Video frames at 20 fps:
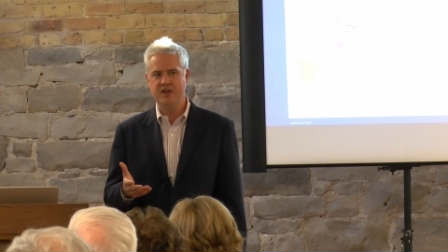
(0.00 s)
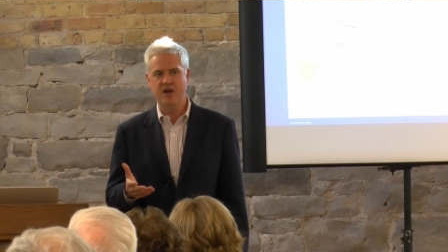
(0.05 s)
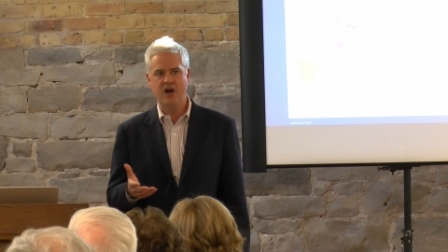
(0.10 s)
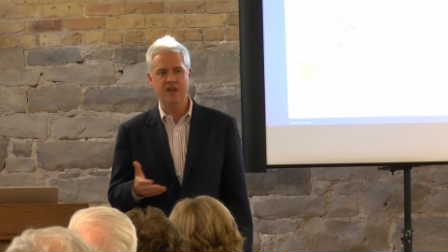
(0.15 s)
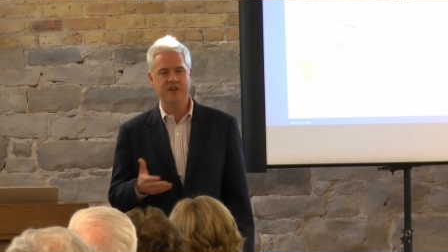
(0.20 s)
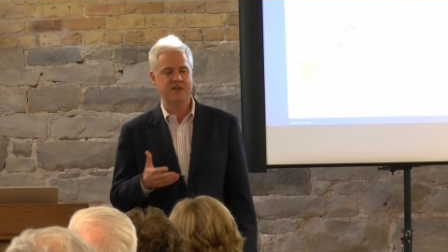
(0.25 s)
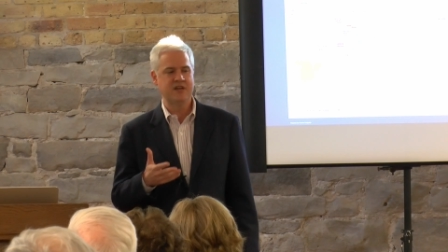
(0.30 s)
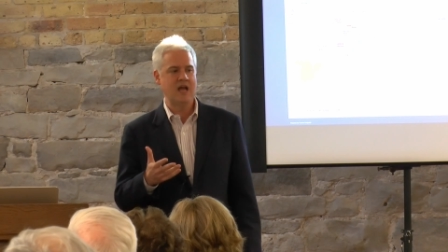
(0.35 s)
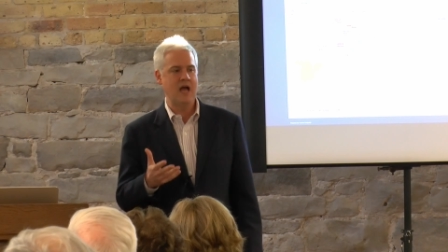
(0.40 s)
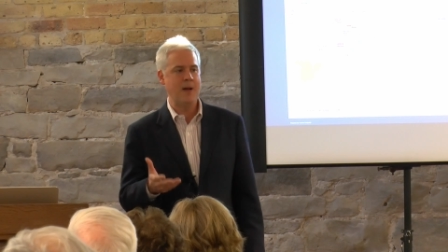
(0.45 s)

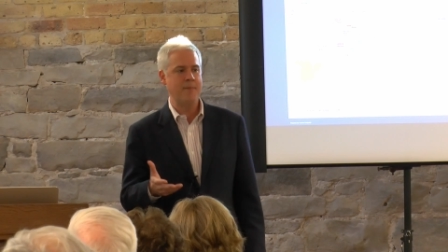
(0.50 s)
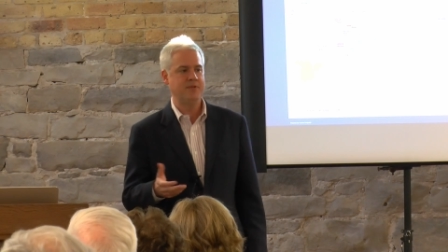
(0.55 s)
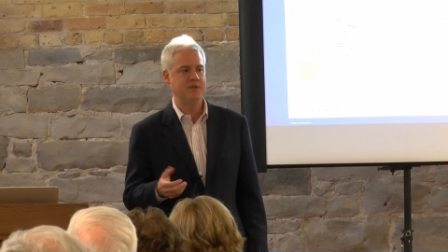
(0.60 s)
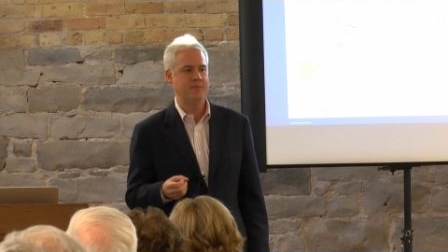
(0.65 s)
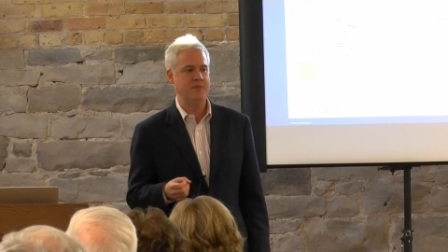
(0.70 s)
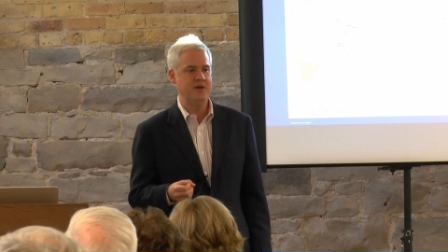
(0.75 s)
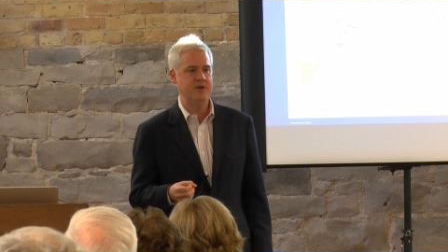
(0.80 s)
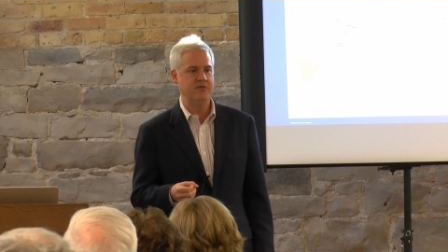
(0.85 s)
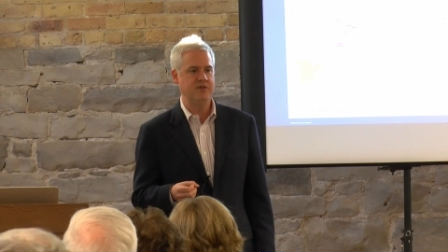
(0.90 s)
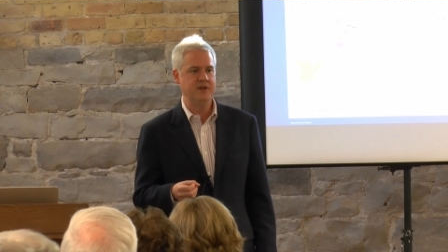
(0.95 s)

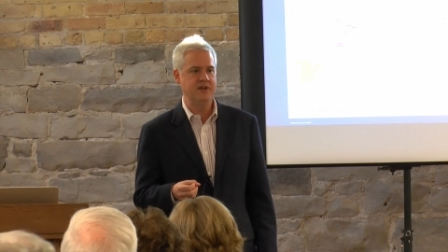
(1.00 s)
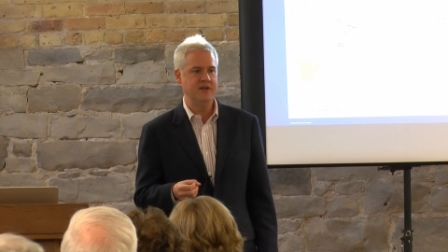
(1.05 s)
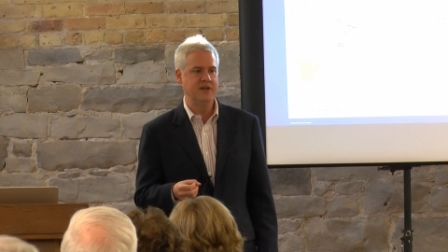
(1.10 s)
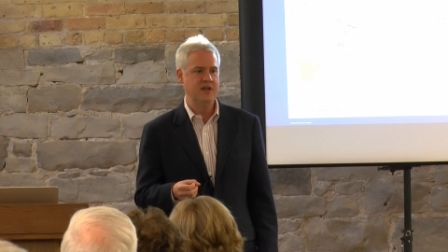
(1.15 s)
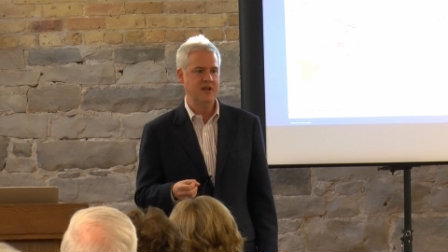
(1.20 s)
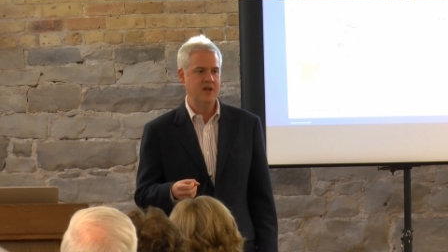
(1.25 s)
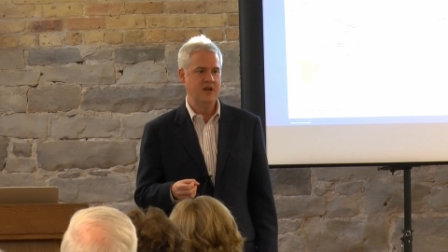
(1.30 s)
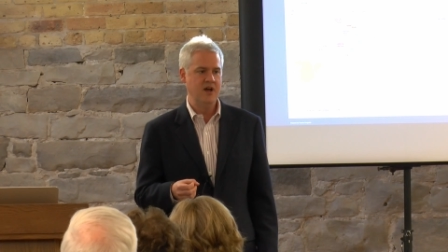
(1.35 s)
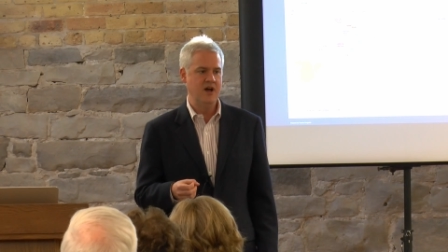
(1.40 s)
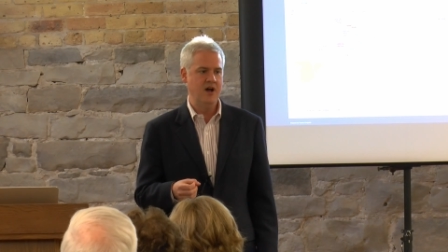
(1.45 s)
uncomplimentary
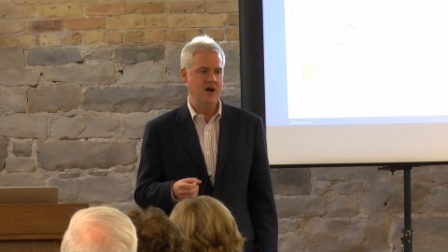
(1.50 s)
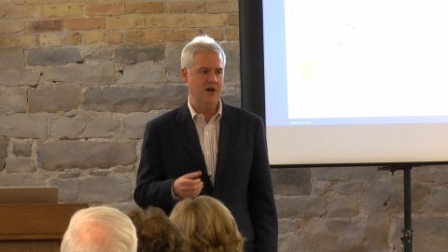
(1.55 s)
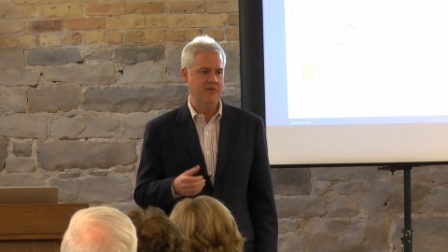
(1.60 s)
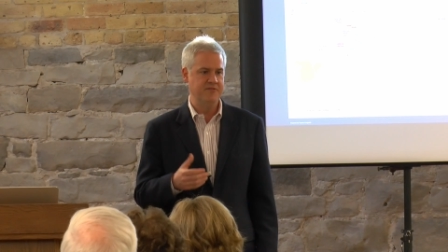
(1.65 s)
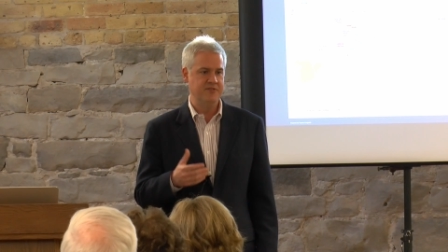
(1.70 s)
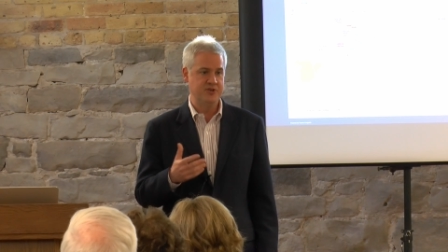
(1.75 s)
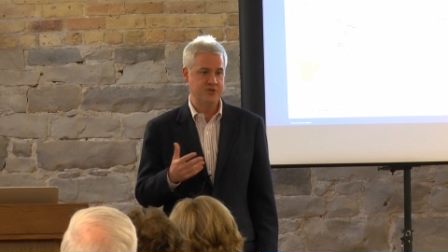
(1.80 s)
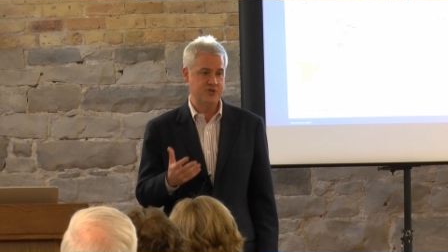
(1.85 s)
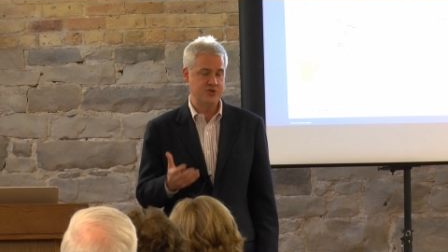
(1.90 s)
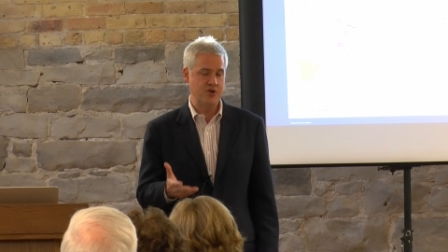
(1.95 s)

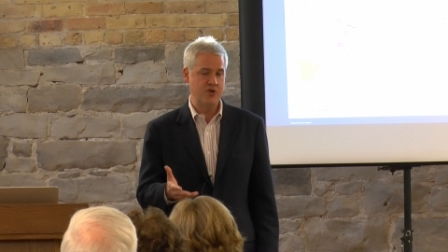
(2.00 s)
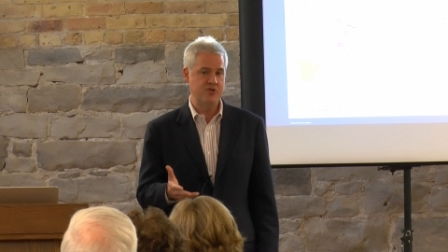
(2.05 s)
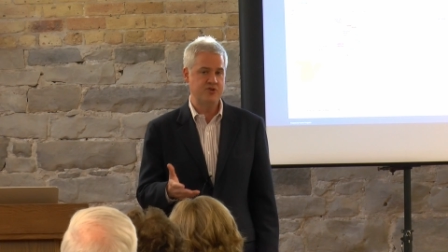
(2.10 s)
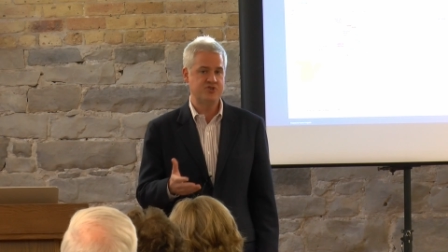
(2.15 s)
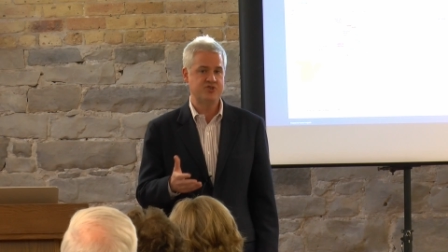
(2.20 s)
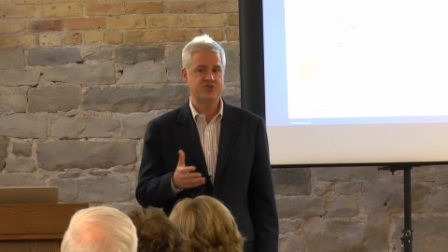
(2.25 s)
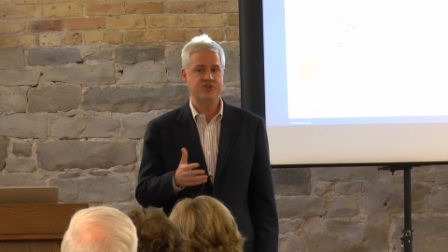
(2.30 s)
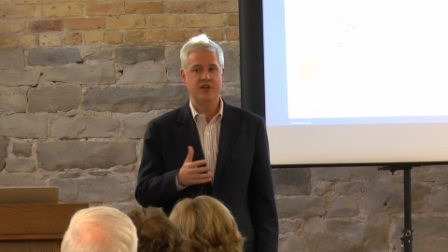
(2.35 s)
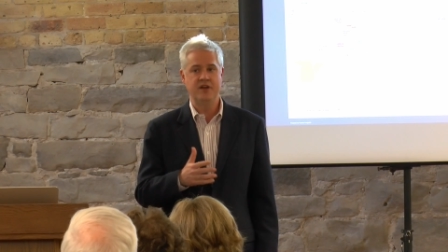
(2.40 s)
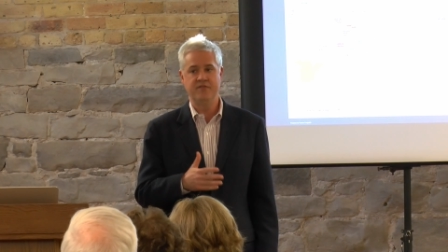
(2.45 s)
of the
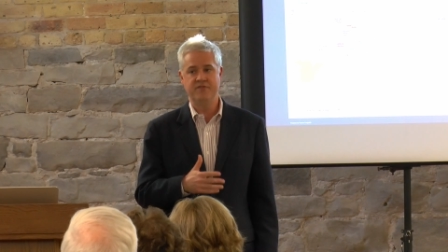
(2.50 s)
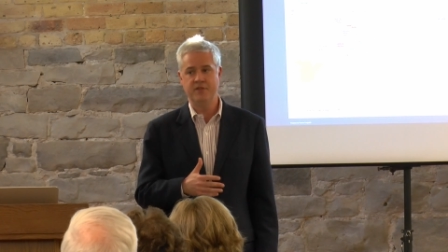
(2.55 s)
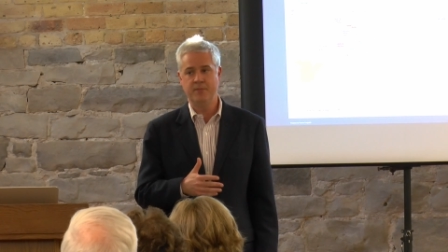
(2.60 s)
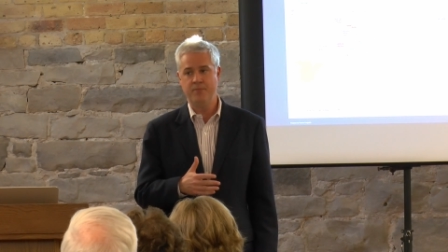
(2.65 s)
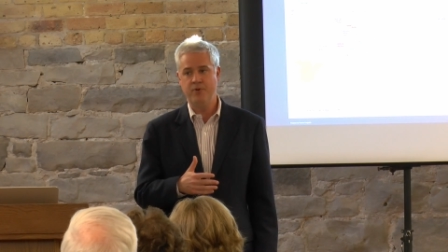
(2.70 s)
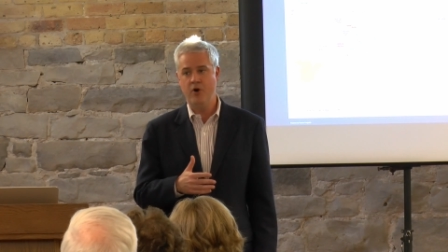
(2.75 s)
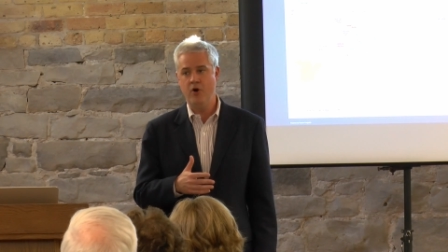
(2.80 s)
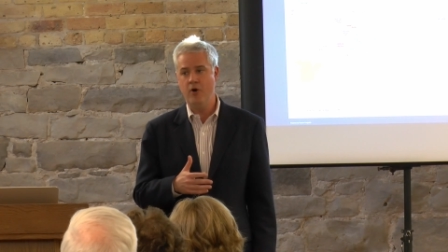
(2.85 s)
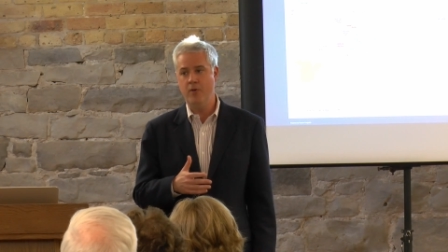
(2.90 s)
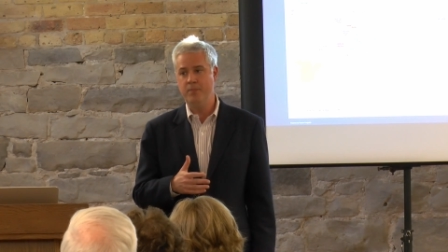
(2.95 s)
church and of the
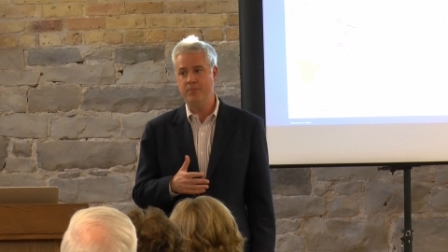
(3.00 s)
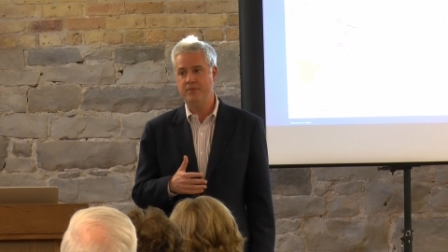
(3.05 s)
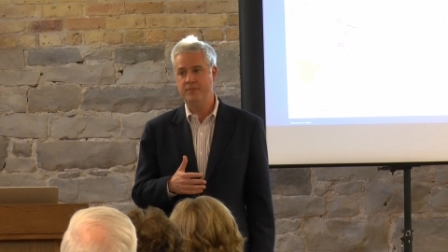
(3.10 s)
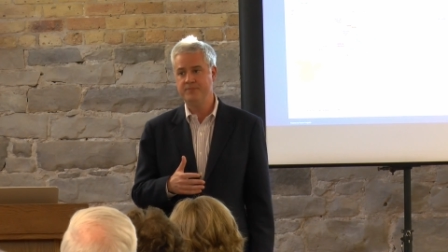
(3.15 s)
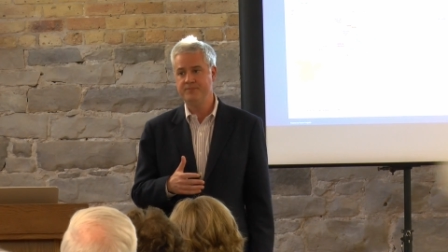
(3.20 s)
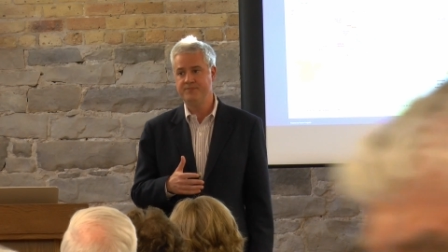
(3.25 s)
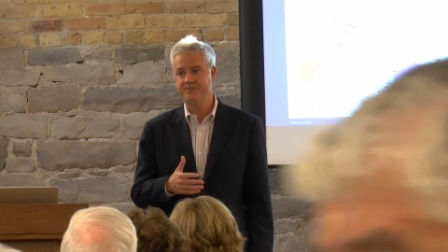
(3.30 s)
Pope.